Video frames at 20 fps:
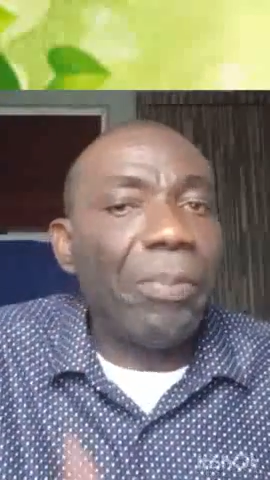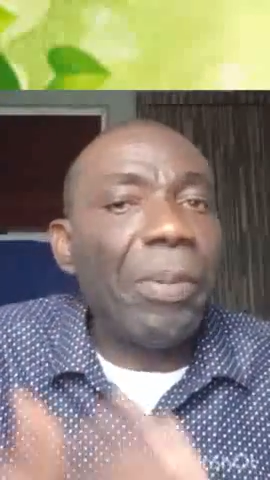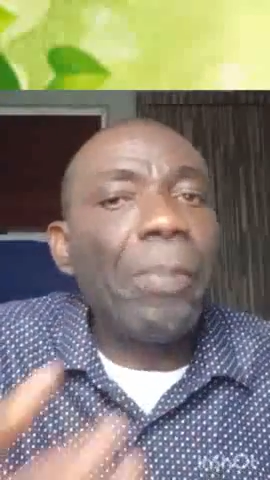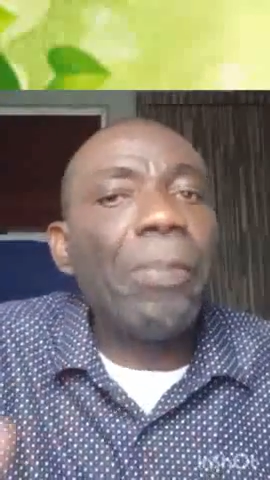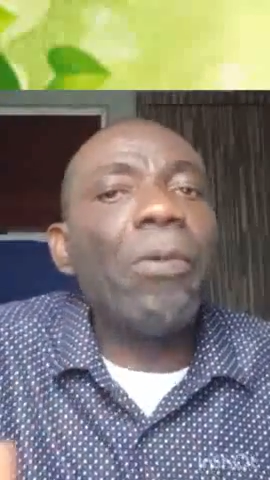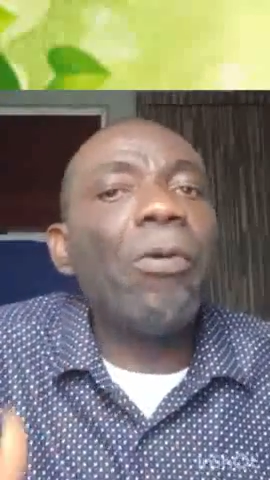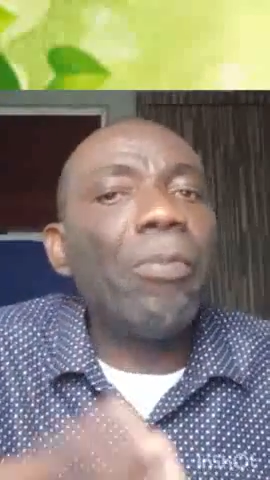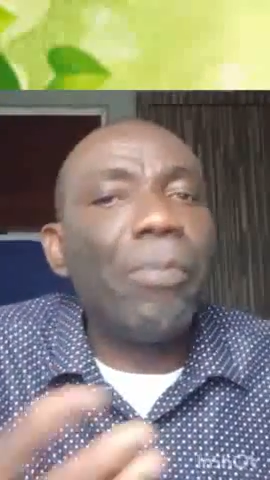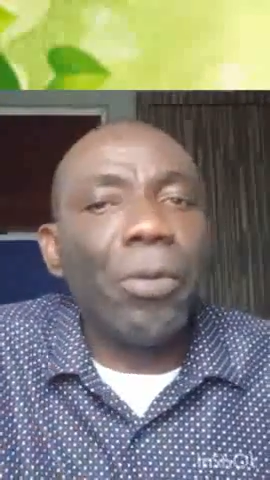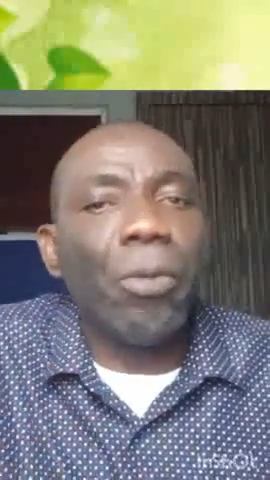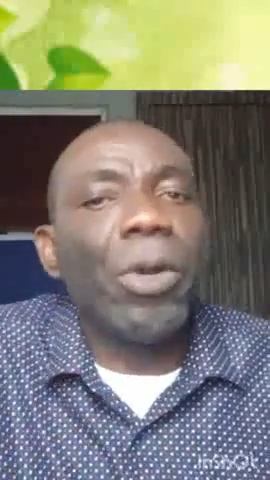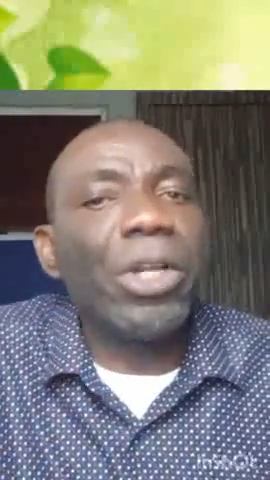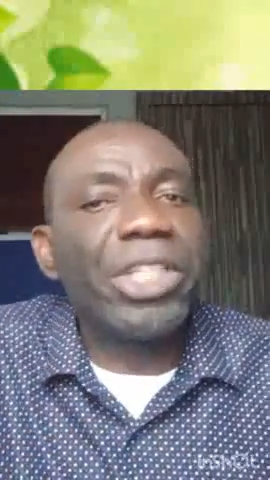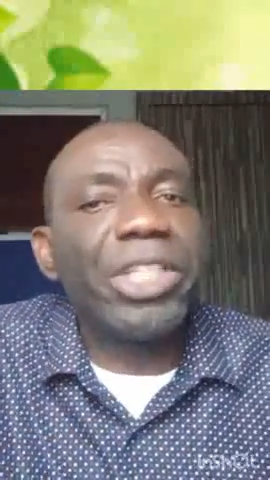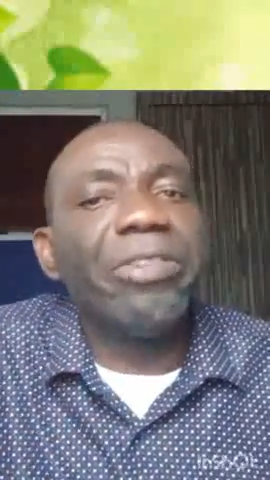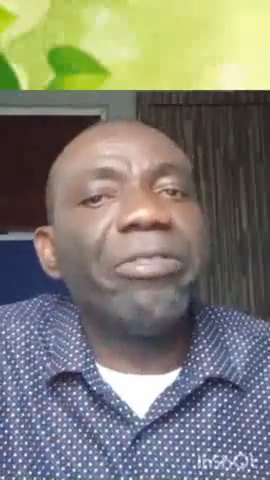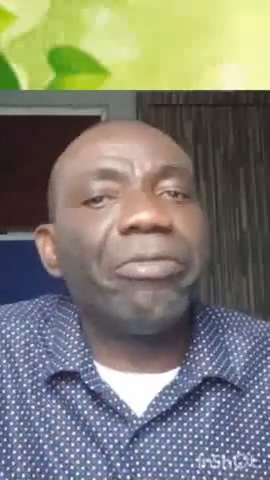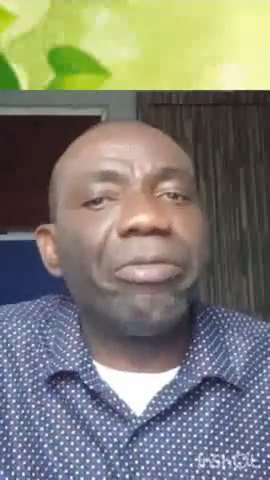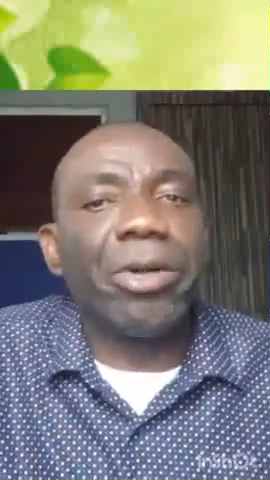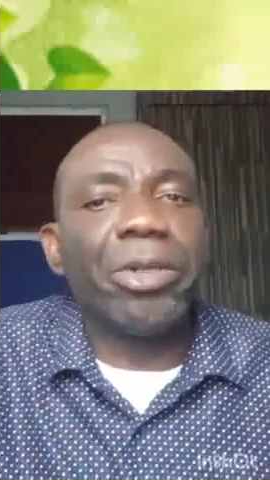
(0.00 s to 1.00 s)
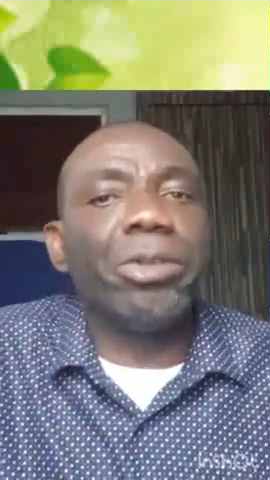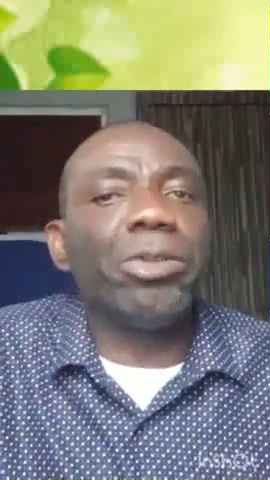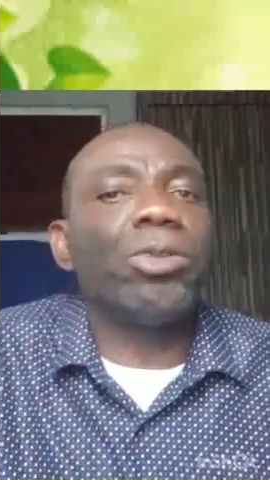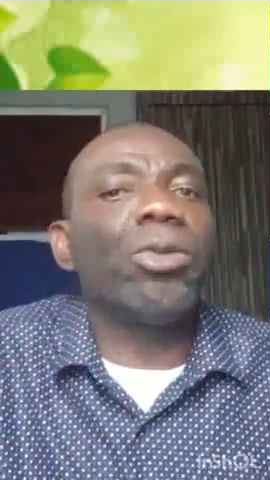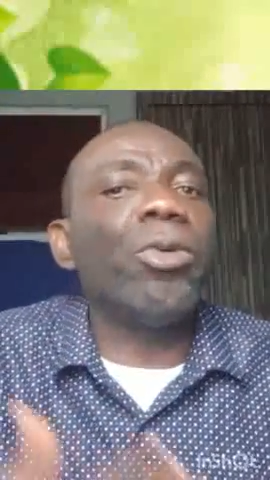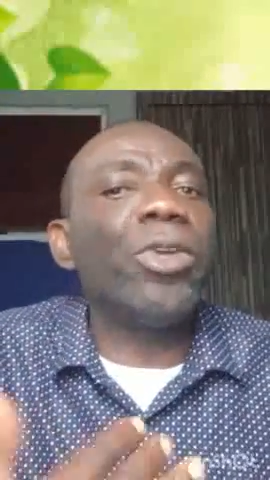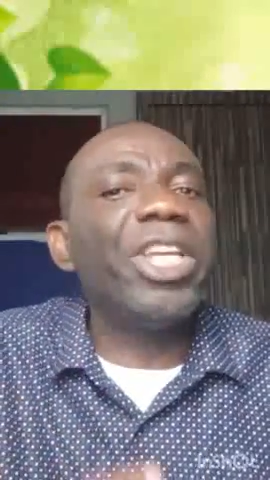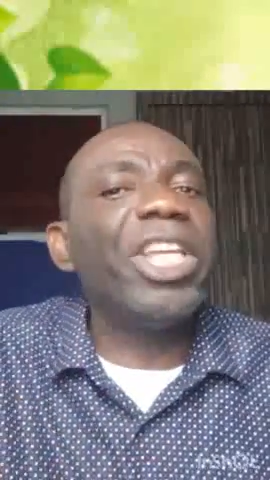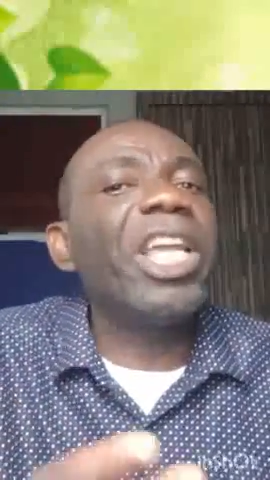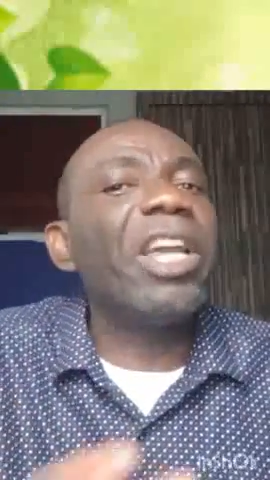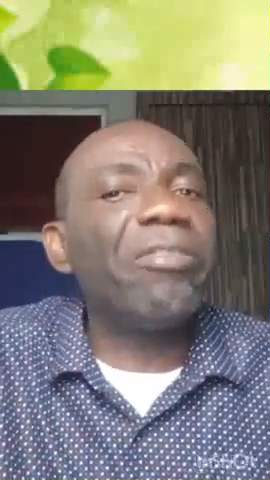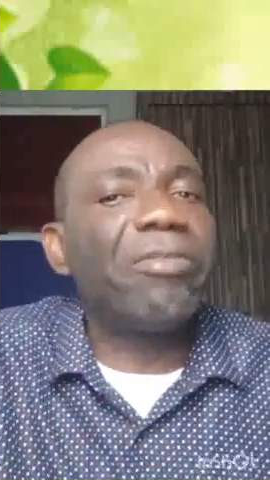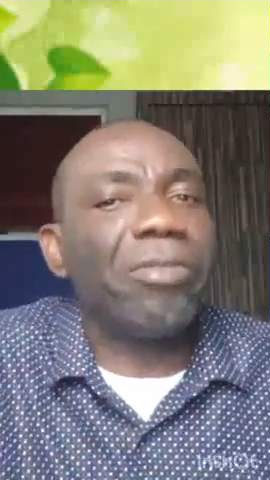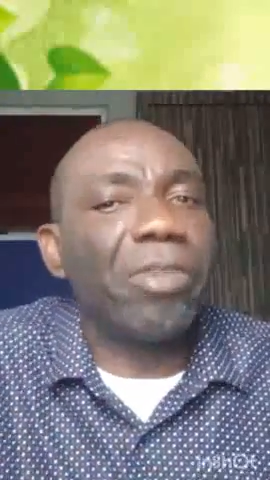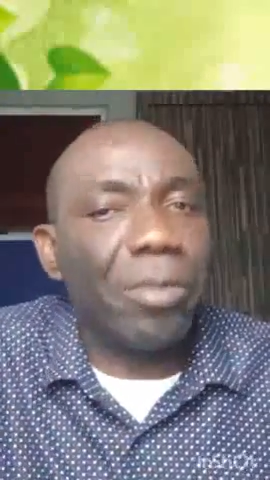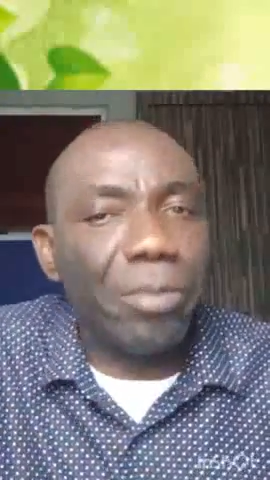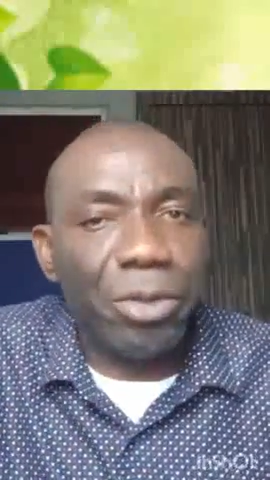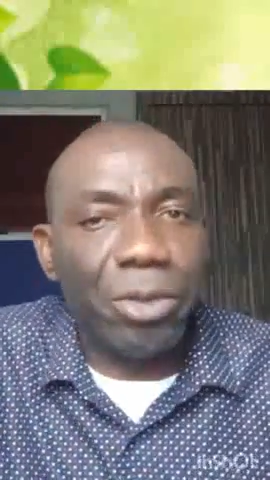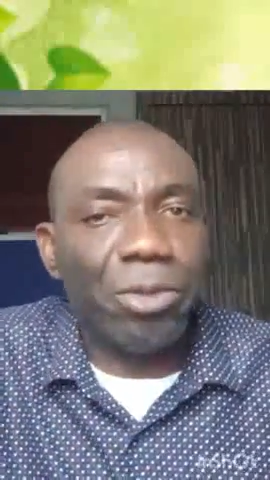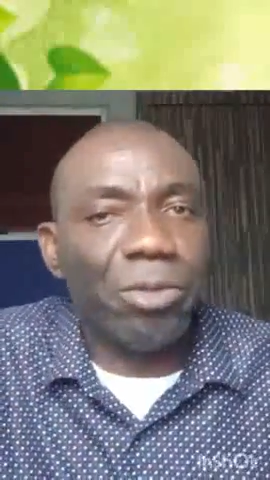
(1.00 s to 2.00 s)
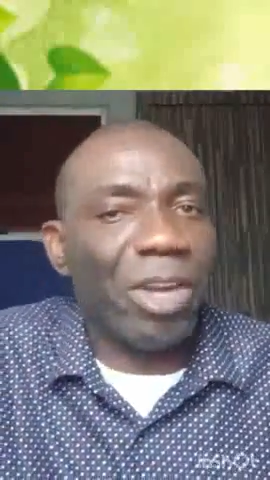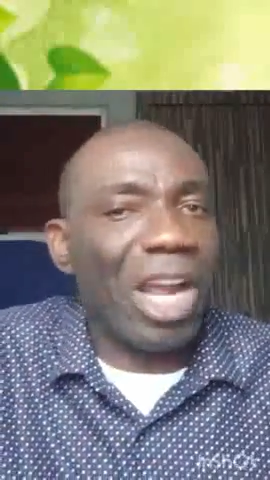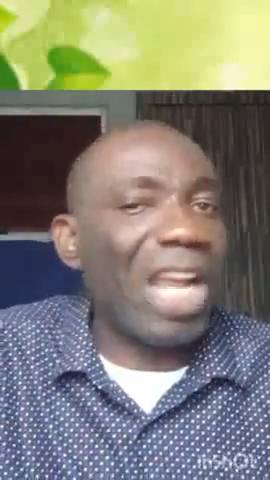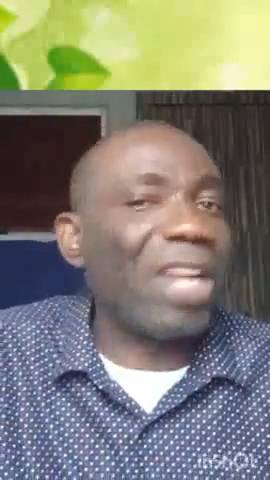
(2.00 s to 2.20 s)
people will be waiting for you to hear from you.